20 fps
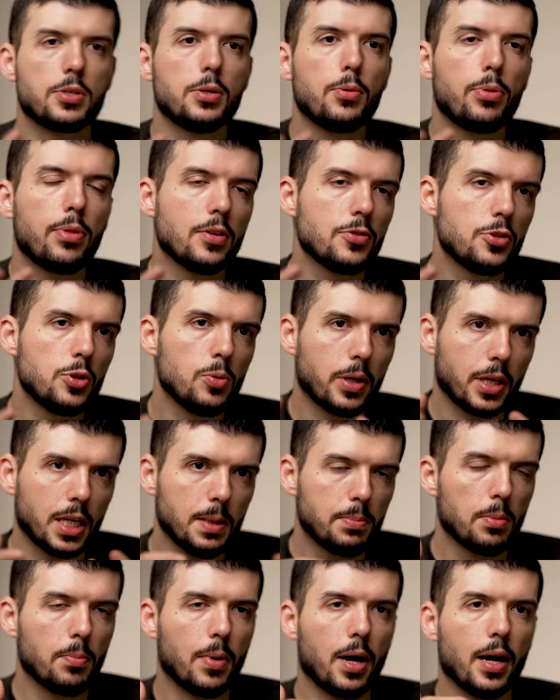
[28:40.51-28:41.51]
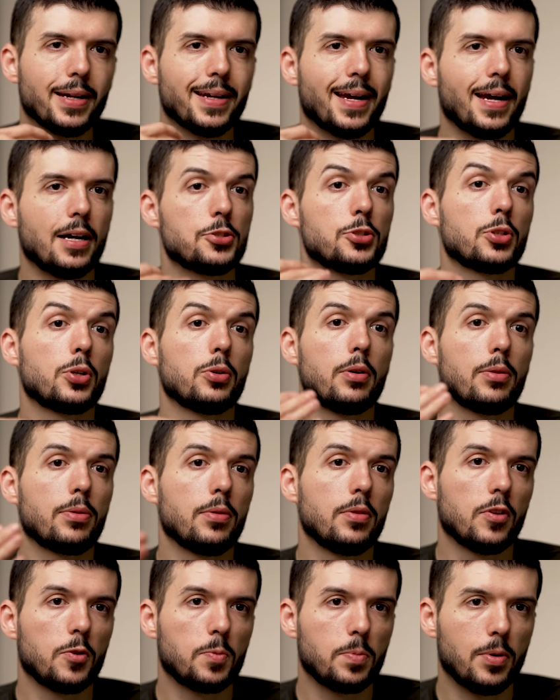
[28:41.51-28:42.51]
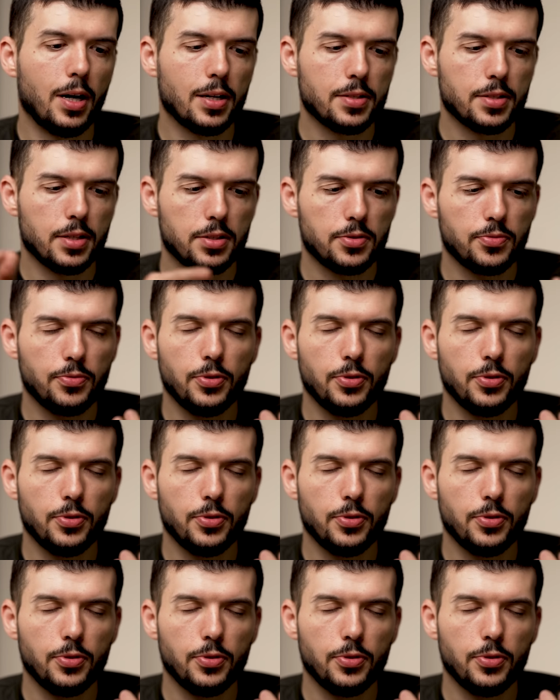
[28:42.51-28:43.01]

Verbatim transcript: two things you wanna keep in mind as you're going through this process.